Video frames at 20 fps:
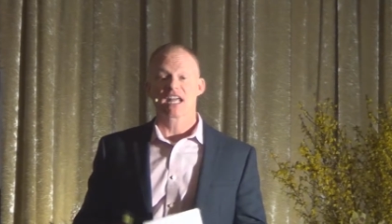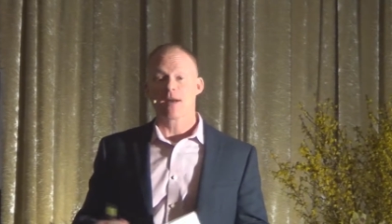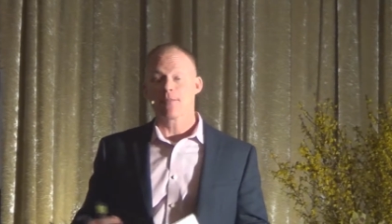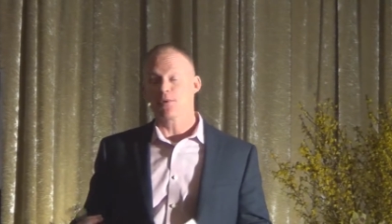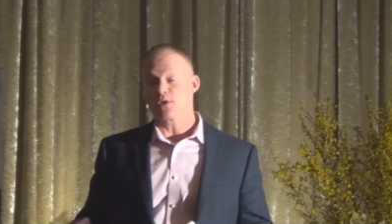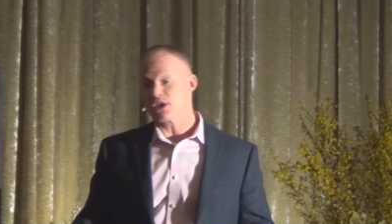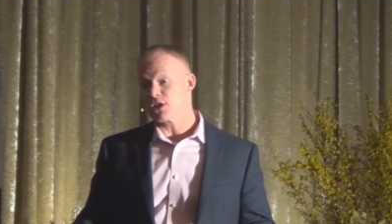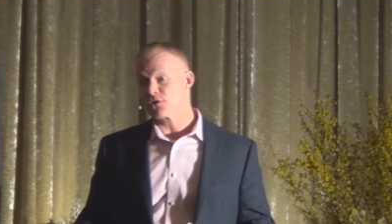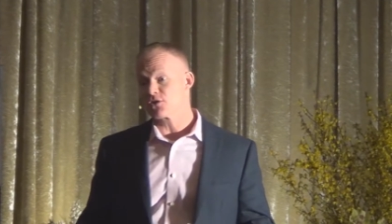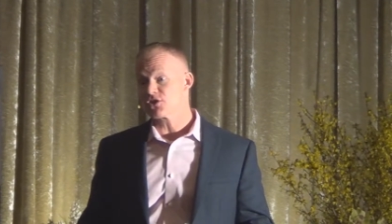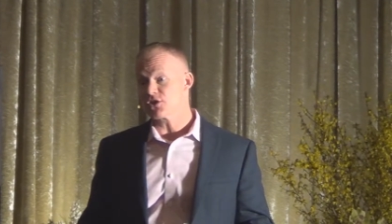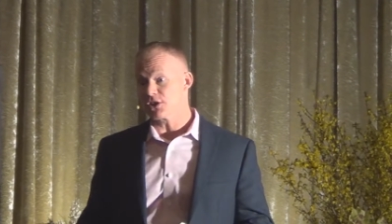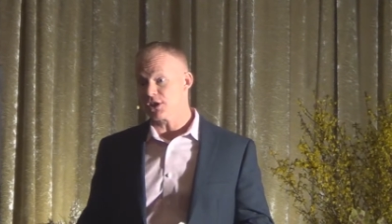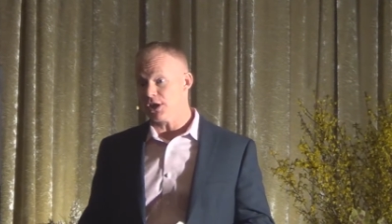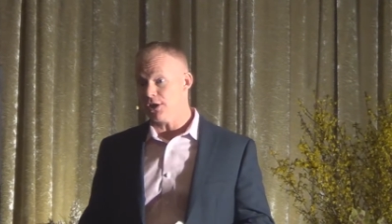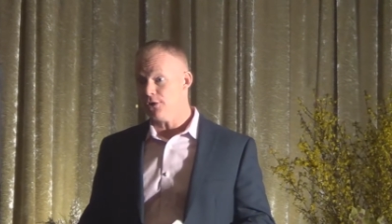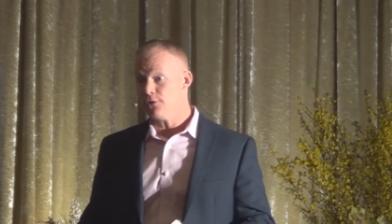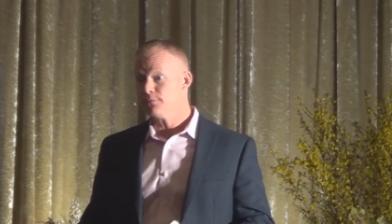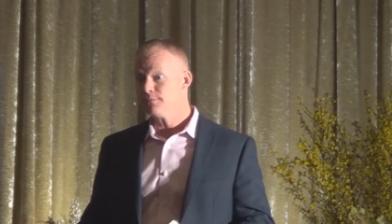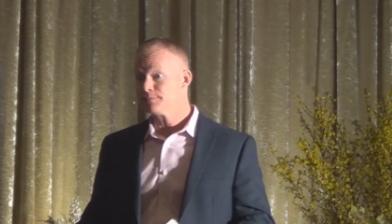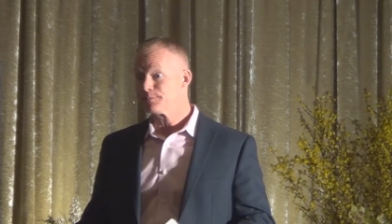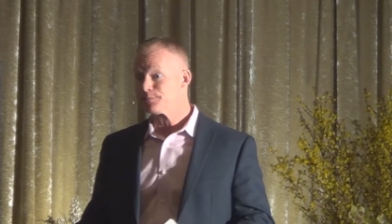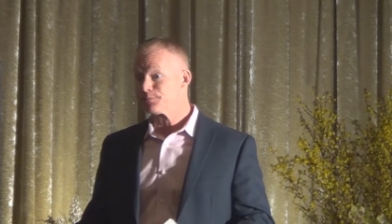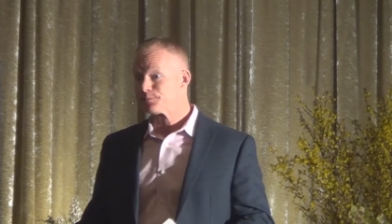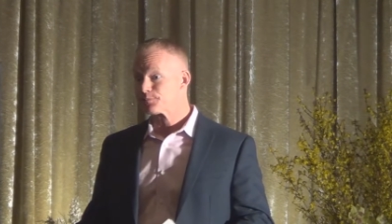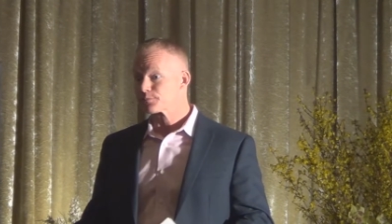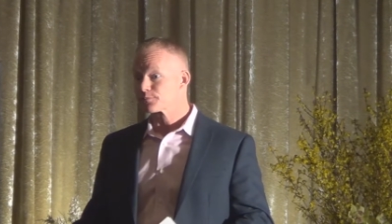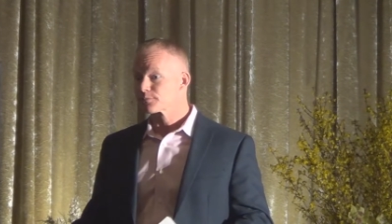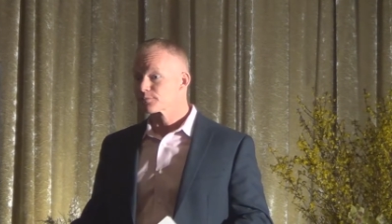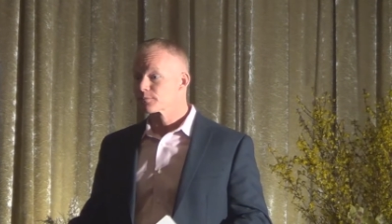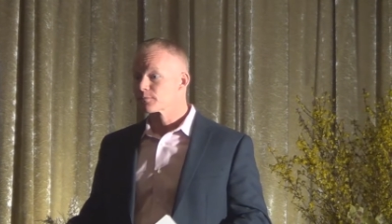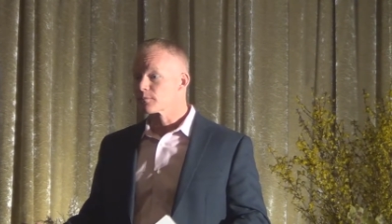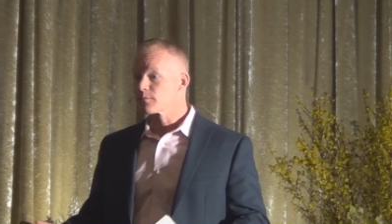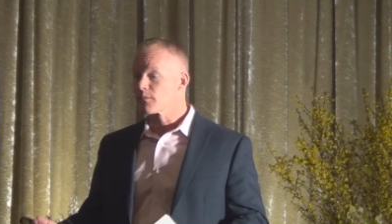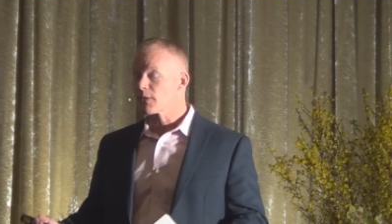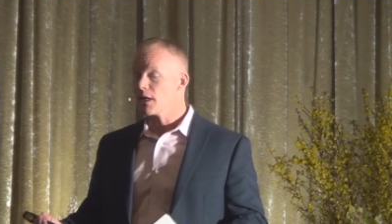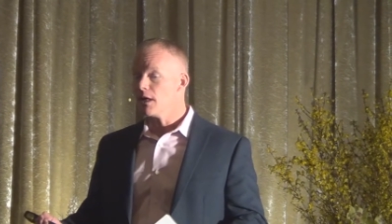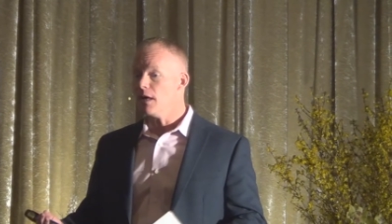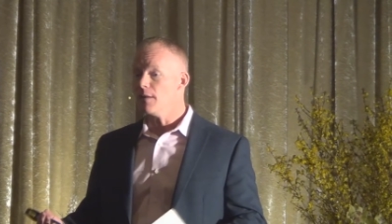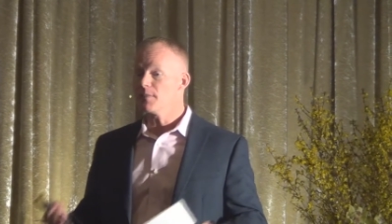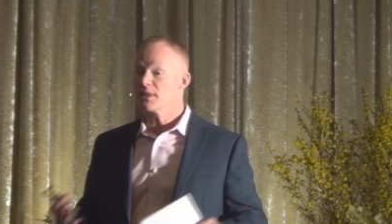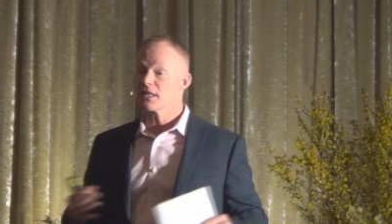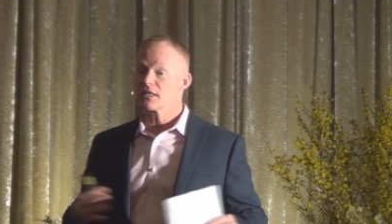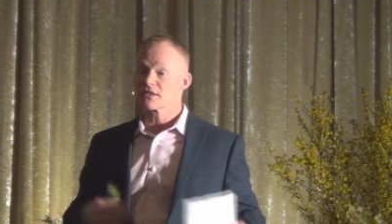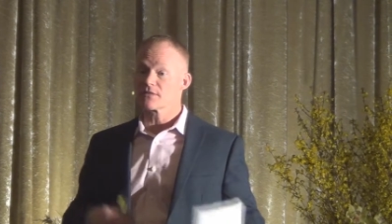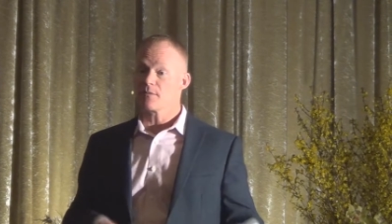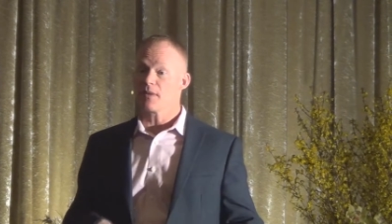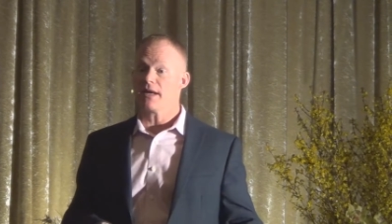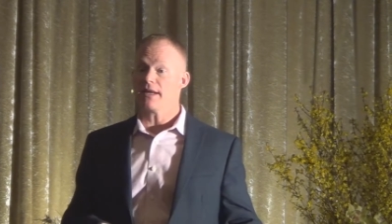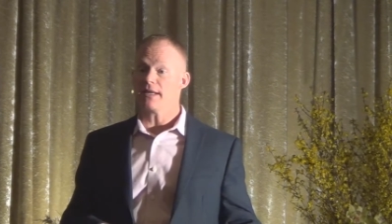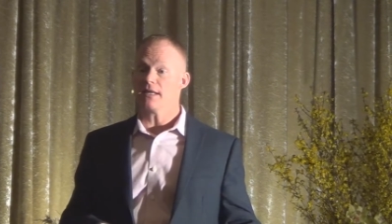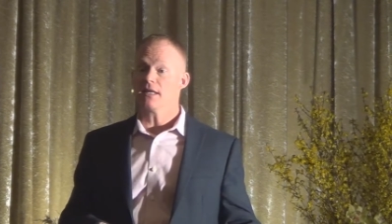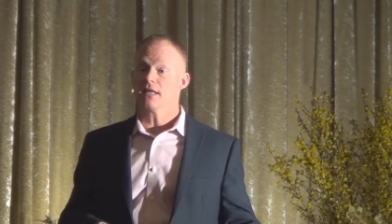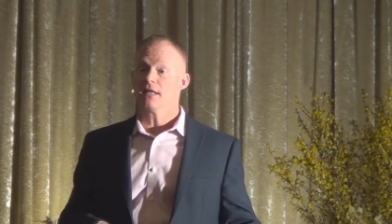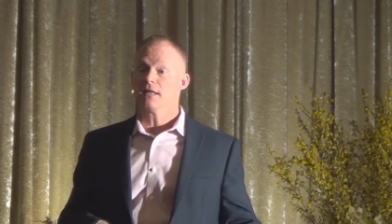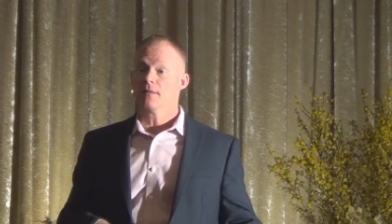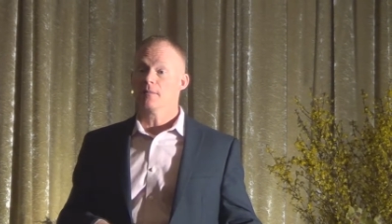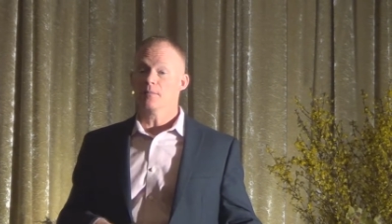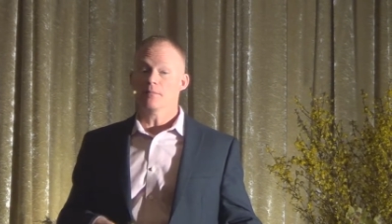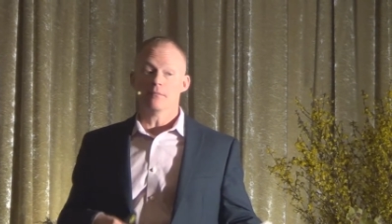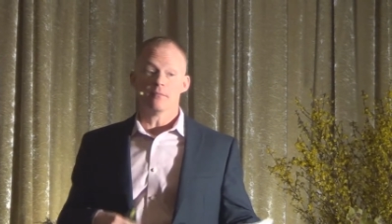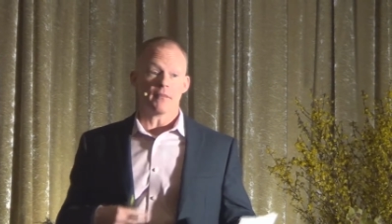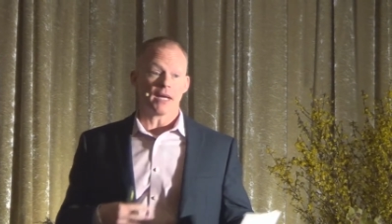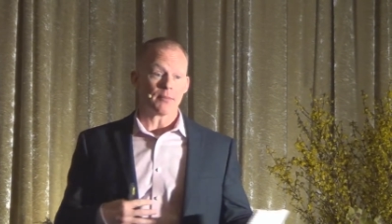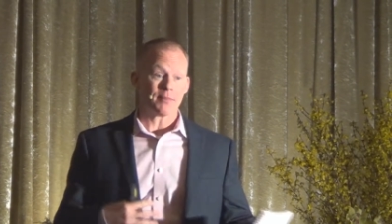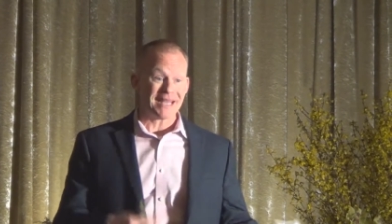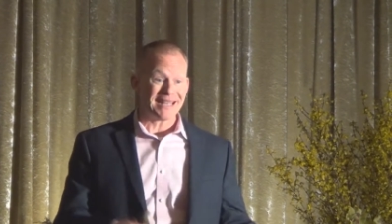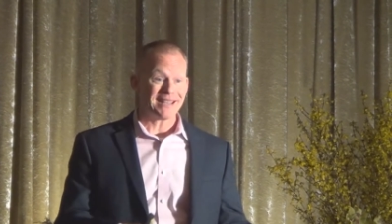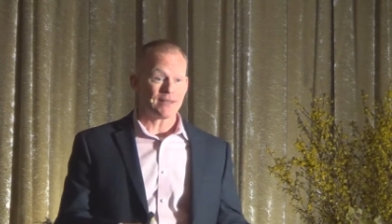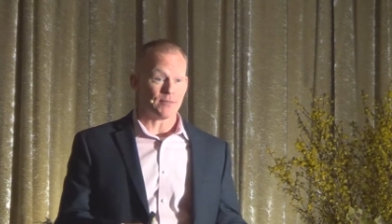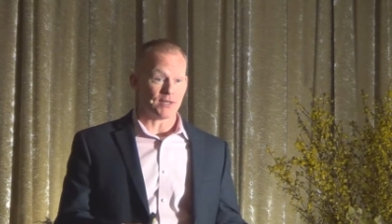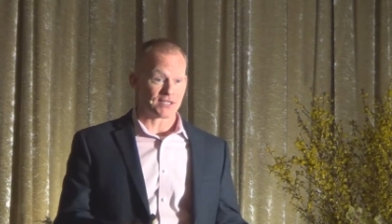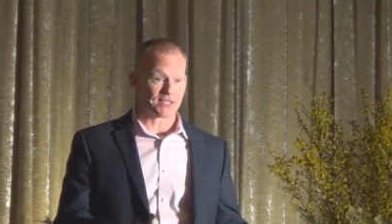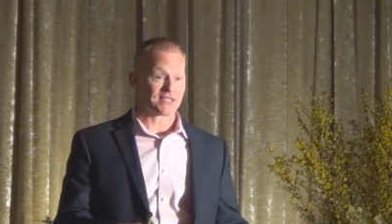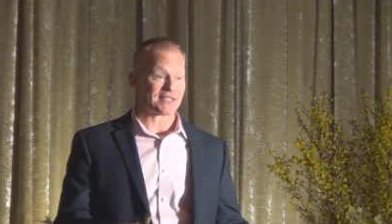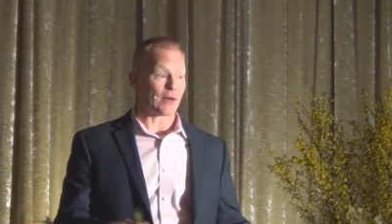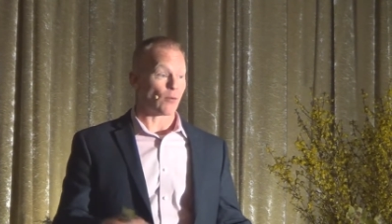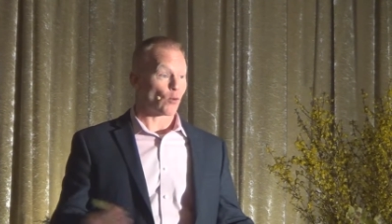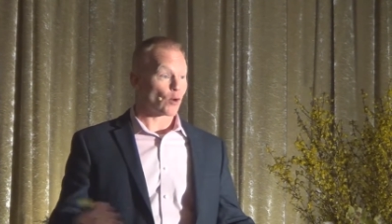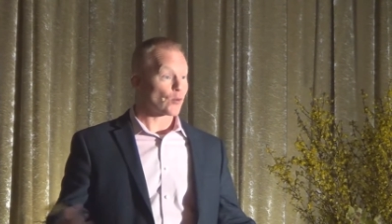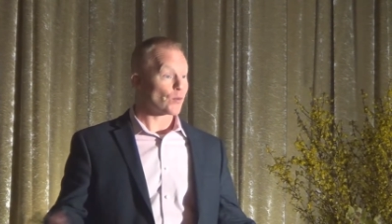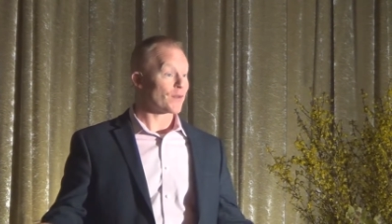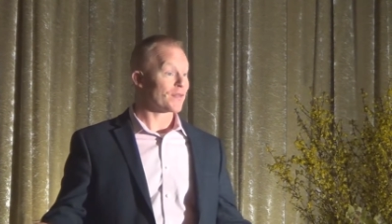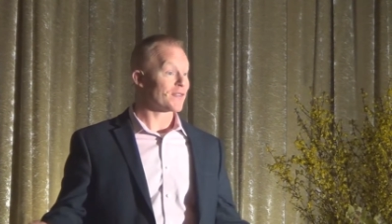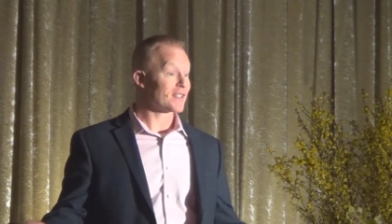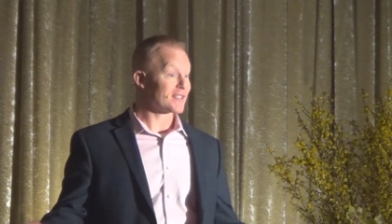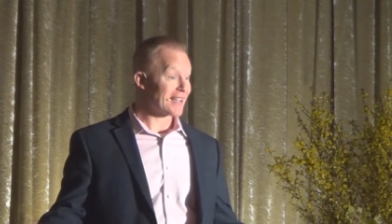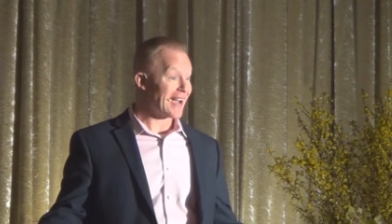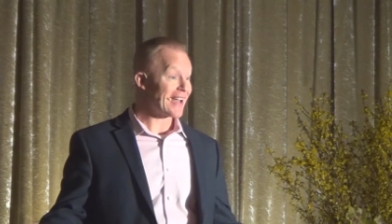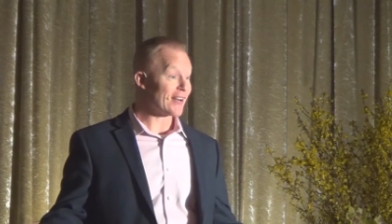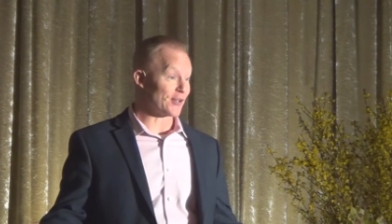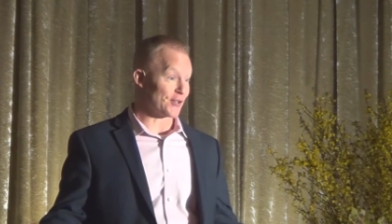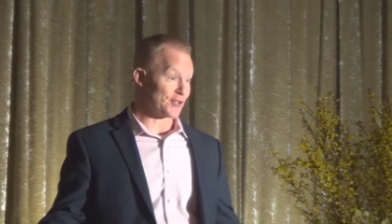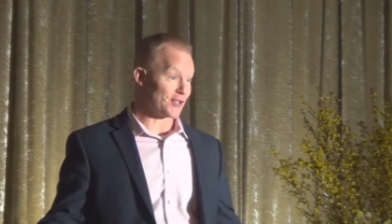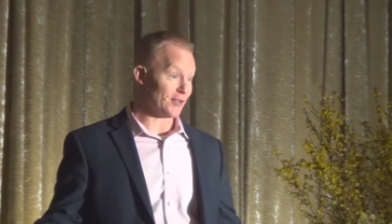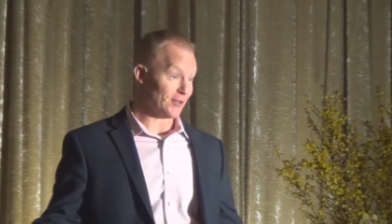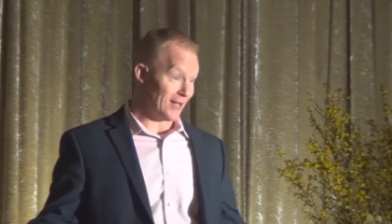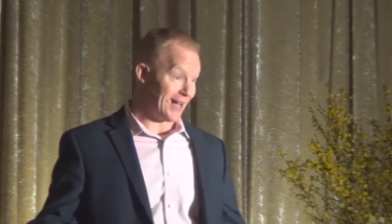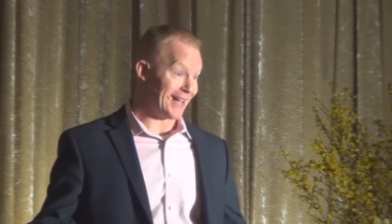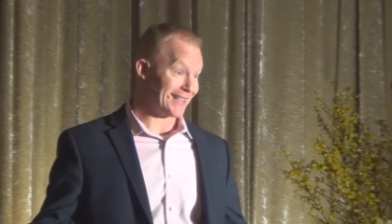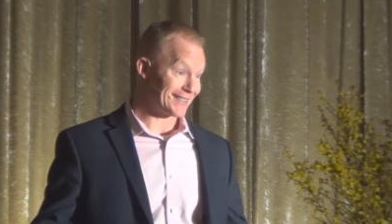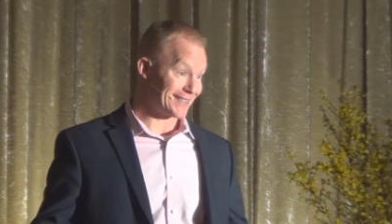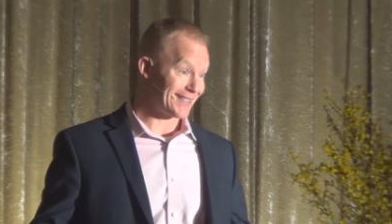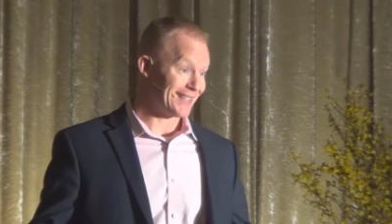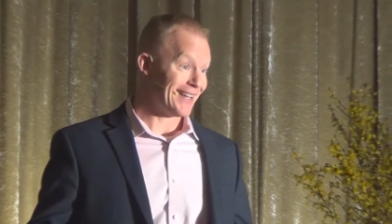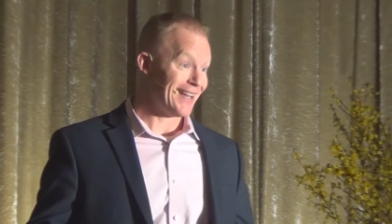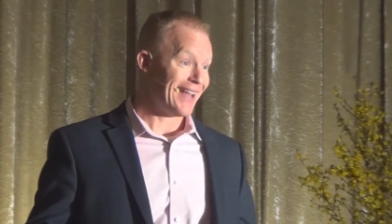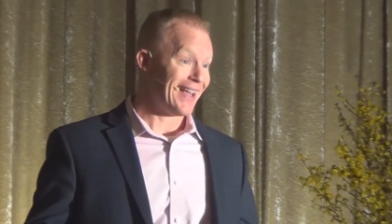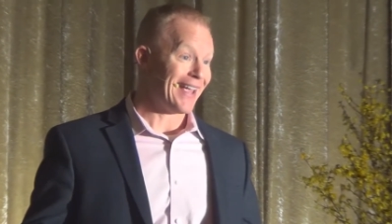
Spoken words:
a couple of years ago, because of my painting business, I work with designers a lot.